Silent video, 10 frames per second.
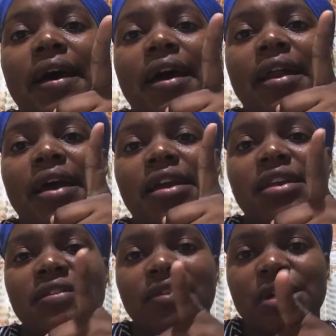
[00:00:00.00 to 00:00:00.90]
And I
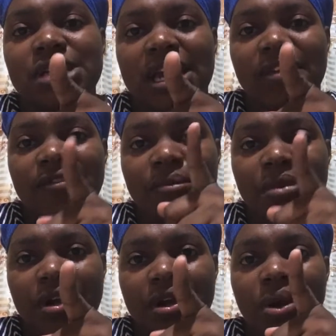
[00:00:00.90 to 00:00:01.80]
give you a jacket from
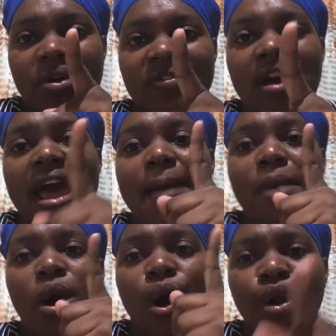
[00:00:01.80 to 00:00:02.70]
there. However, I am
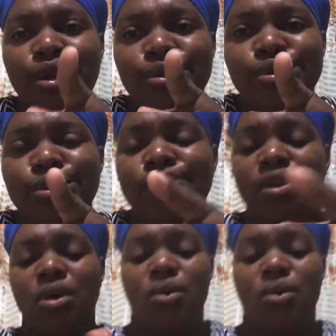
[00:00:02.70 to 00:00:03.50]
on YouTube now.